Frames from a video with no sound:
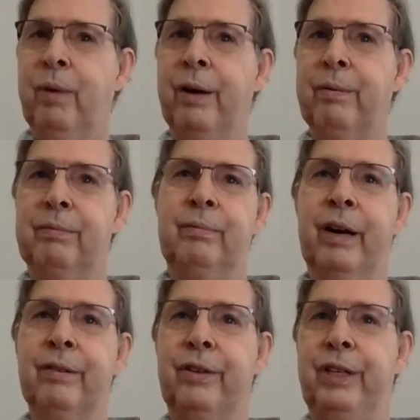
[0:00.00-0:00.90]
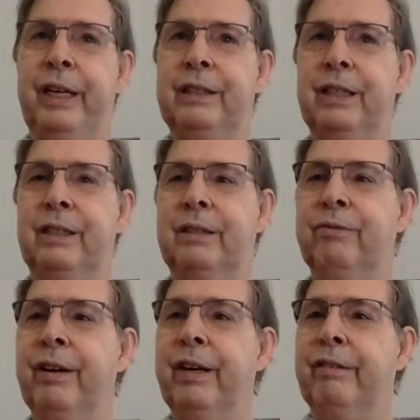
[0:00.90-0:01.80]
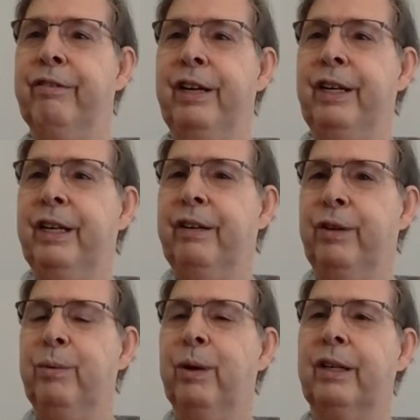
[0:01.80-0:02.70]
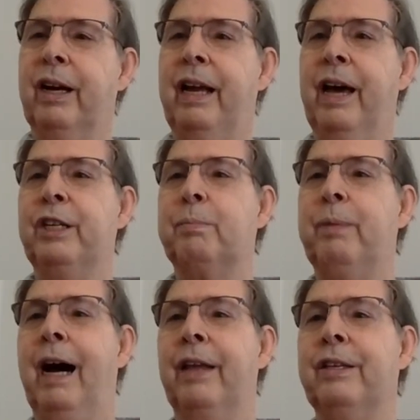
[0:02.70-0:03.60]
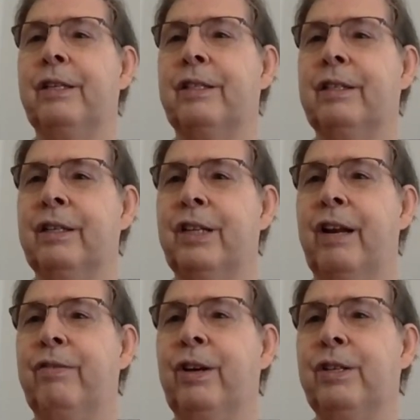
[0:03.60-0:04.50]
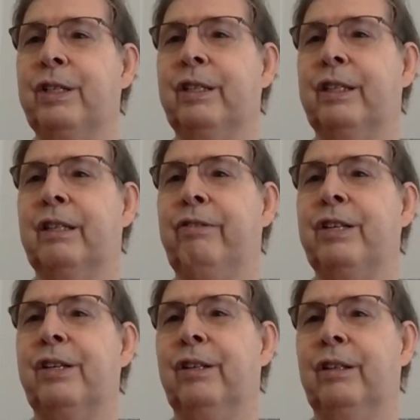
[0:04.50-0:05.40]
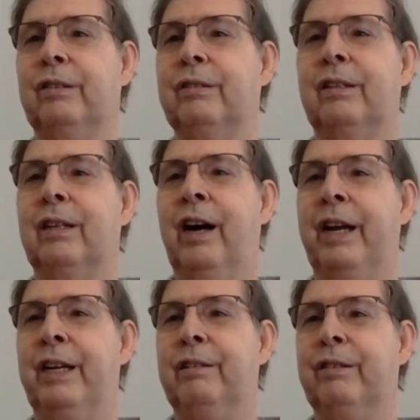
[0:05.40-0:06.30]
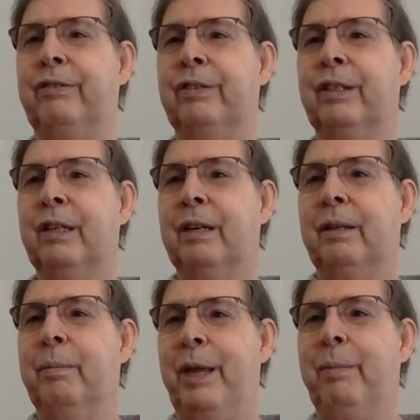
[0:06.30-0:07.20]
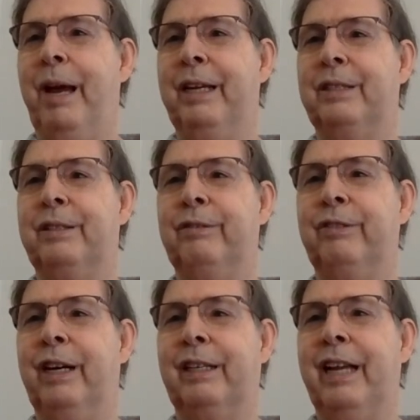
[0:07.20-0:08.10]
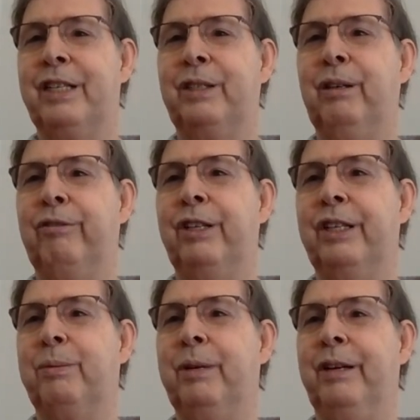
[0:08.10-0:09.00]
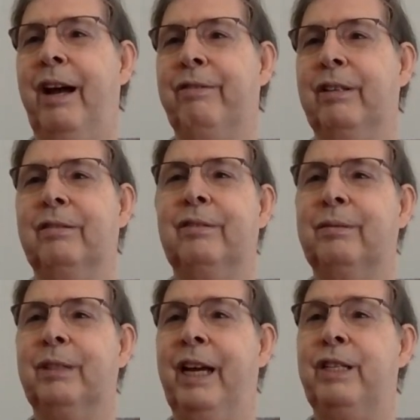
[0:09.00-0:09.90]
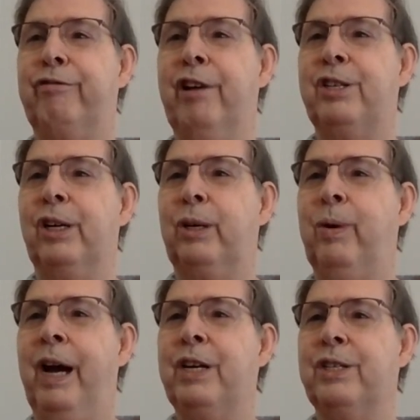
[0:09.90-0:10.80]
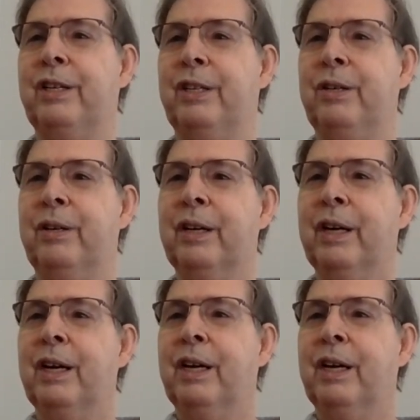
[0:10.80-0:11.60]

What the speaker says: one of the things that's very convenient if you want to go down this path is, instead of using the conventional idea of the mathematics of classical physics, where you have say a differential equation and you